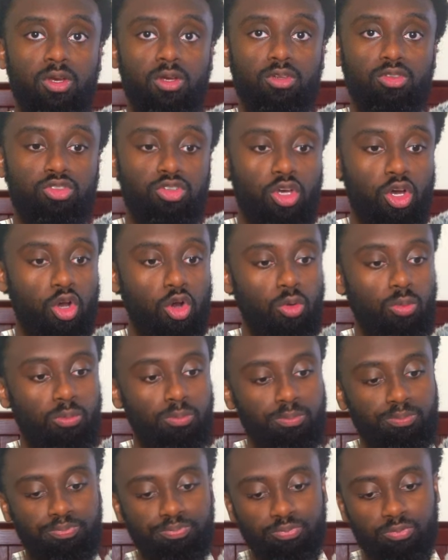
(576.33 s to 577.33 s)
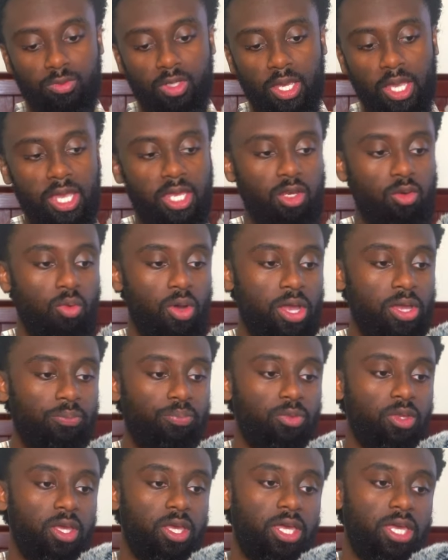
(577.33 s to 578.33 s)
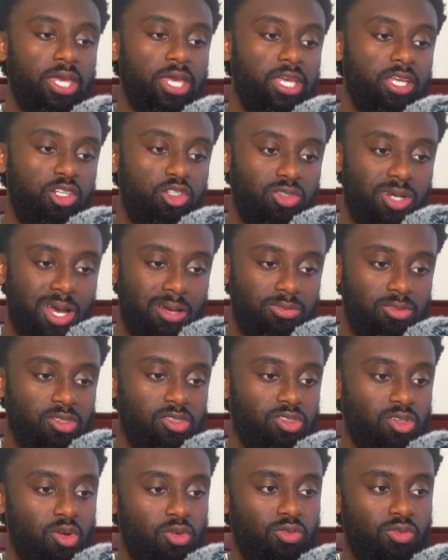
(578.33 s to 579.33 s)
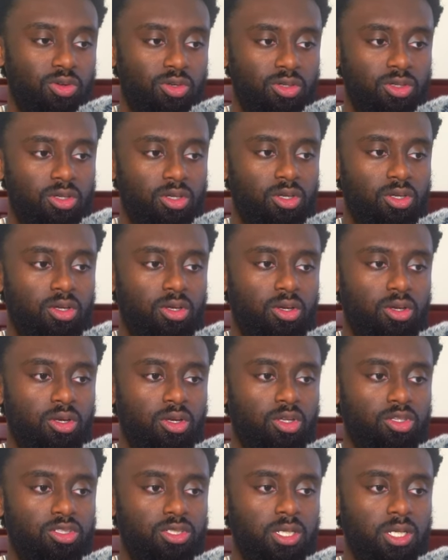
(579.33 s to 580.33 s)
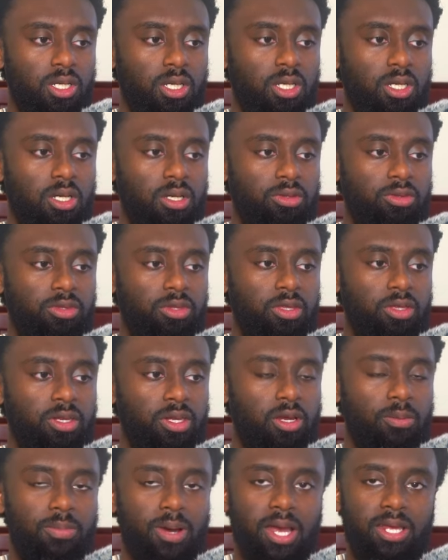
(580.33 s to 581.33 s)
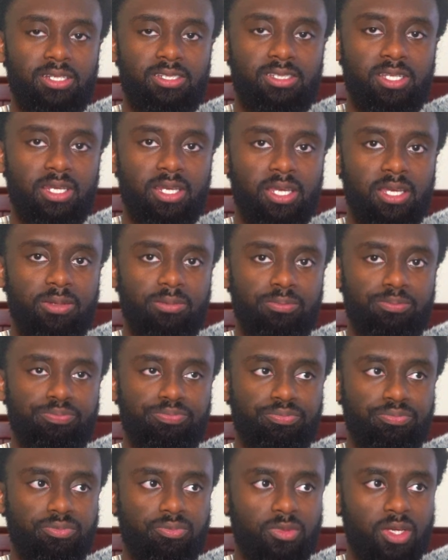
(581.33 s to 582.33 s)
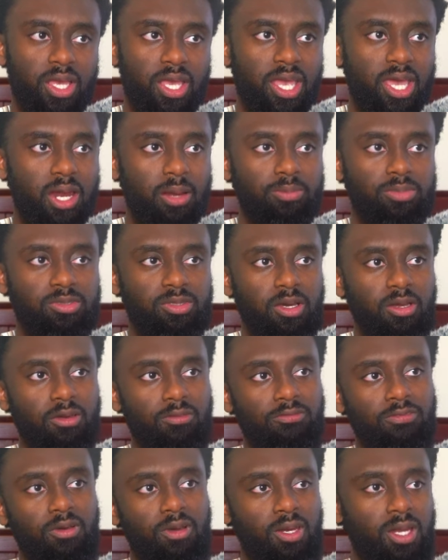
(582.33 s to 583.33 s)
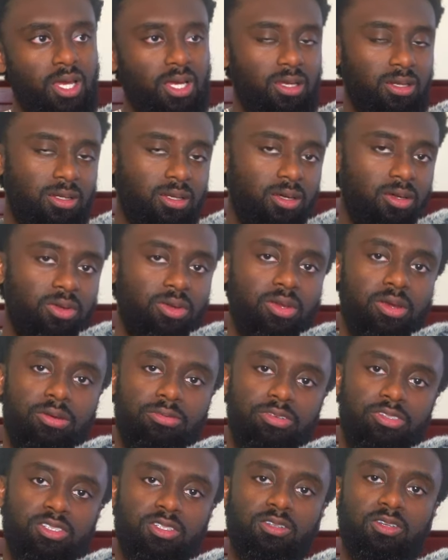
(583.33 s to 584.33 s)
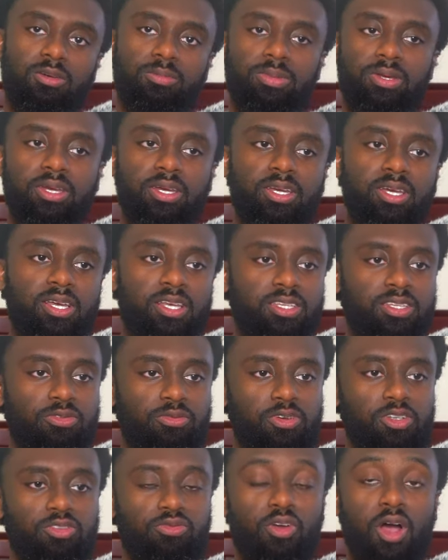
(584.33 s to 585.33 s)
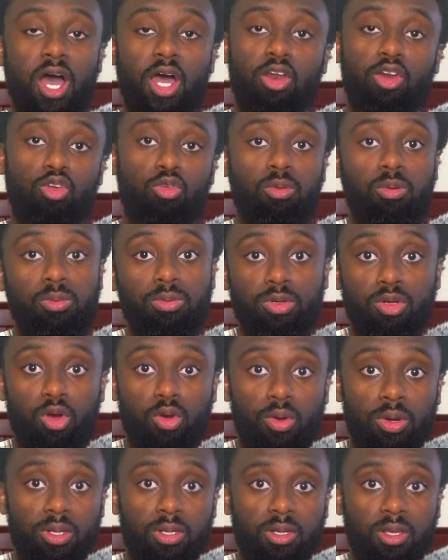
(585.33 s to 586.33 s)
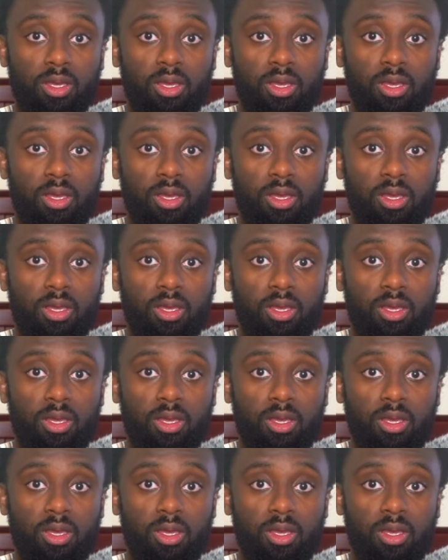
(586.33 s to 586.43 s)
So anyway, he drives us over to the nearby city, and I'm starting to feel like a little nervous a little bit because, first of all, I don't know where we're going.